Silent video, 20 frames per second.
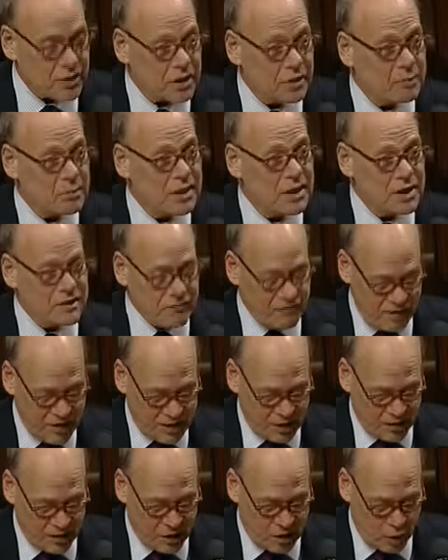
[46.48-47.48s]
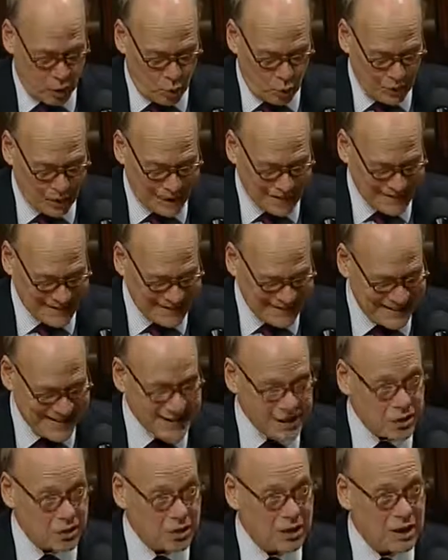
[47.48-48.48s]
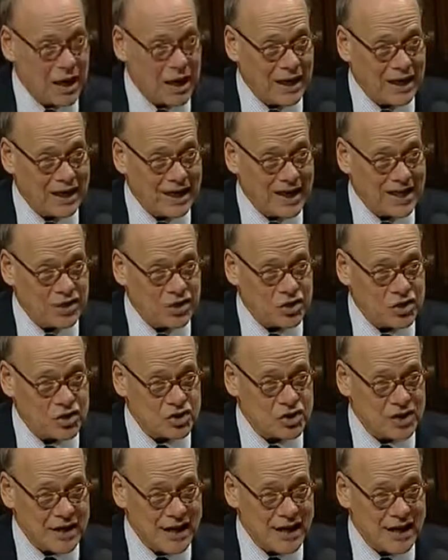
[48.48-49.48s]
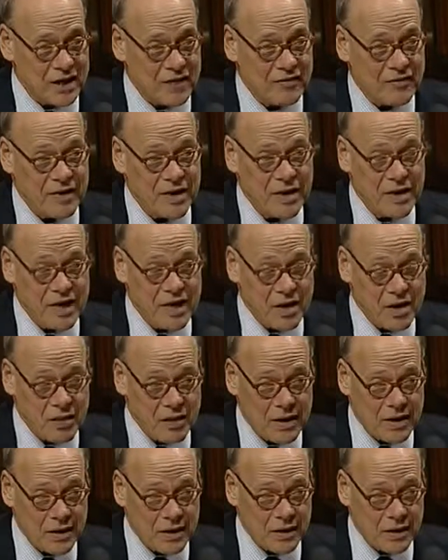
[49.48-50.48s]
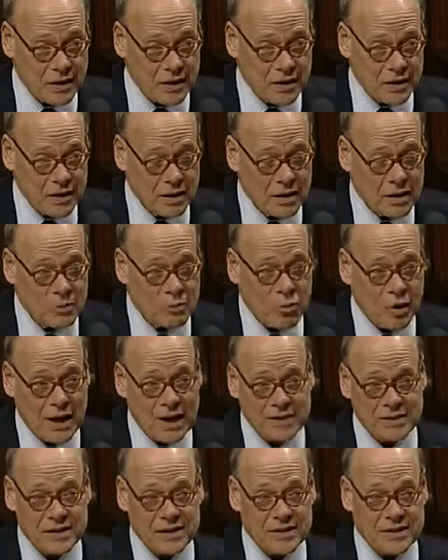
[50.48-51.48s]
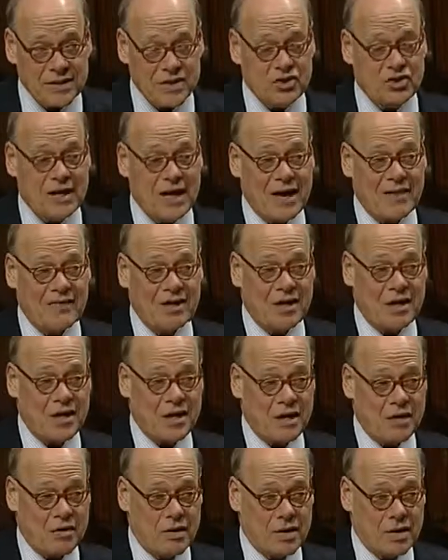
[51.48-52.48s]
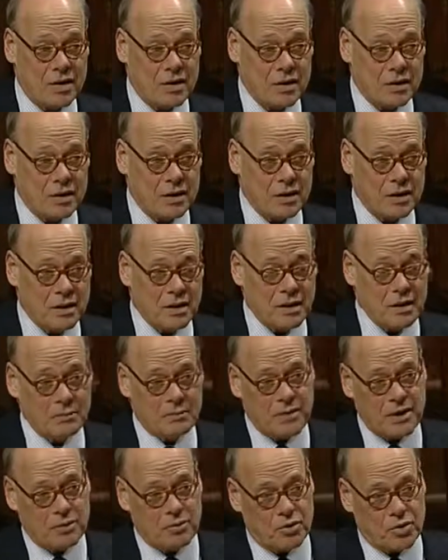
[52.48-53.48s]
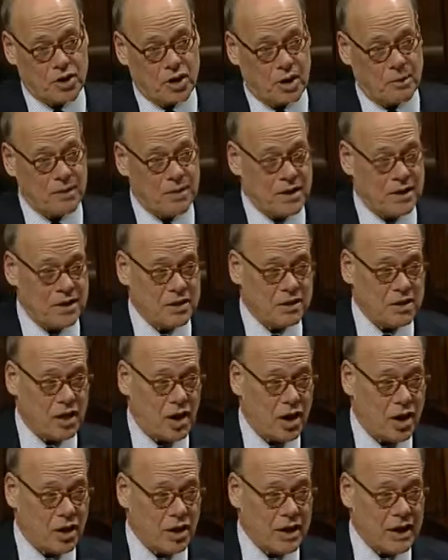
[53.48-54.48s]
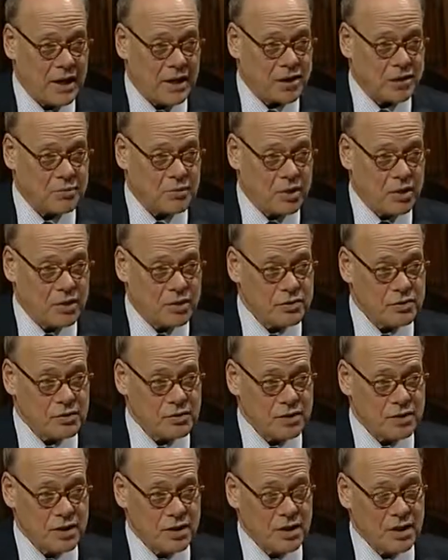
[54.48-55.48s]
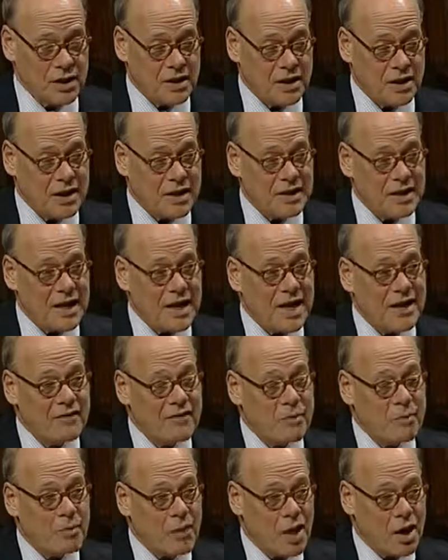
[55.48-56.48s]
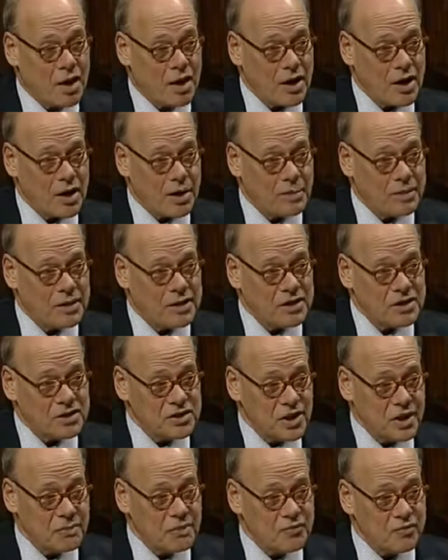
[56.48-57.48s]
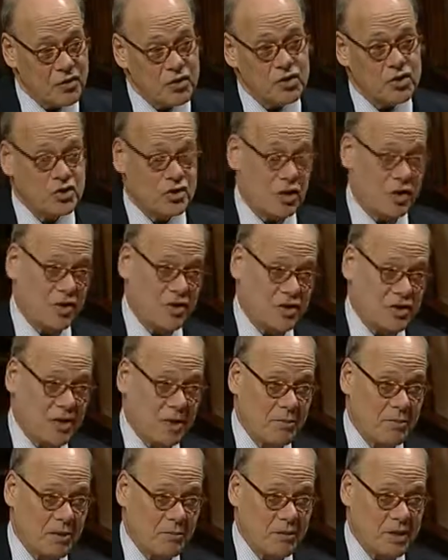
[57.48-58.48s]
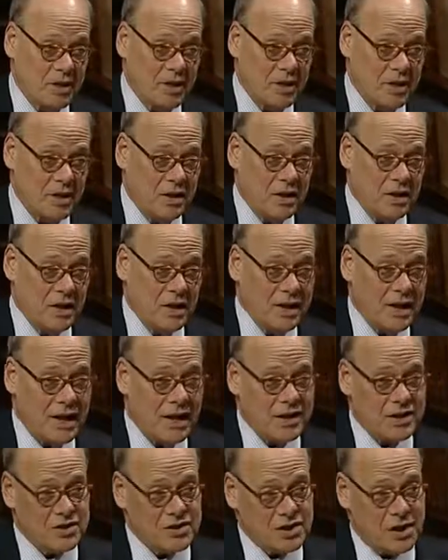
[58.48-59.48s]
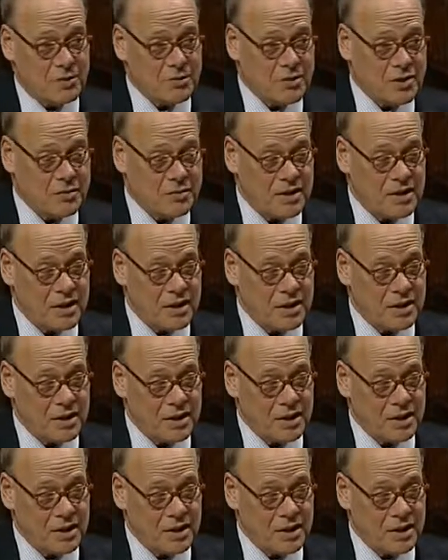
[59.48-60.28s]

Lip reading: Committee failed to hold a single legislative hearing. Process is you have a hearing, people come in and talk, experts. Then you have a markup in the sub. First, you start in the subcommittee, and the subcommittee